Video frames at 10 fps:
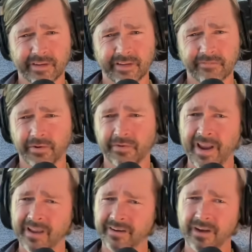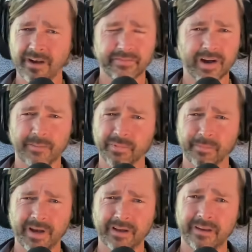If you're handing off
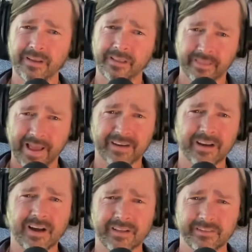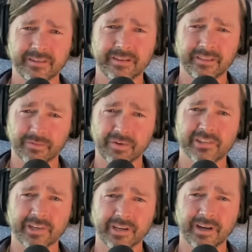compromise, that consulate, the
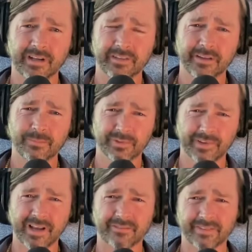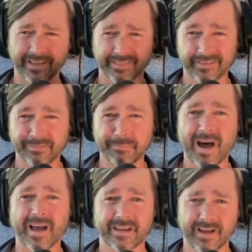Russian consulate, was kind of like the
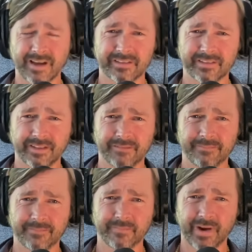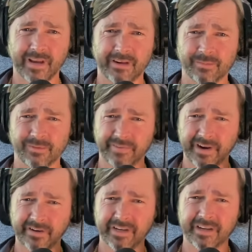spy consulate, right? It was
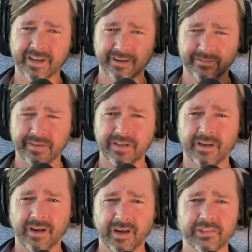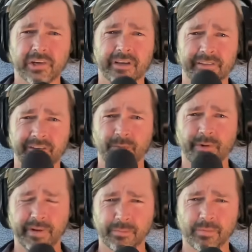very kind of hush-hush. It's where
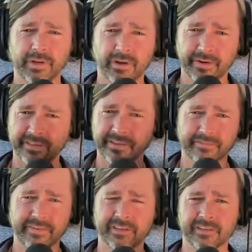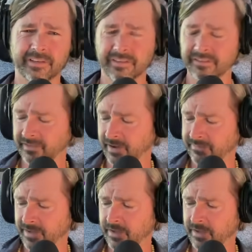people would go get their visas and stuff.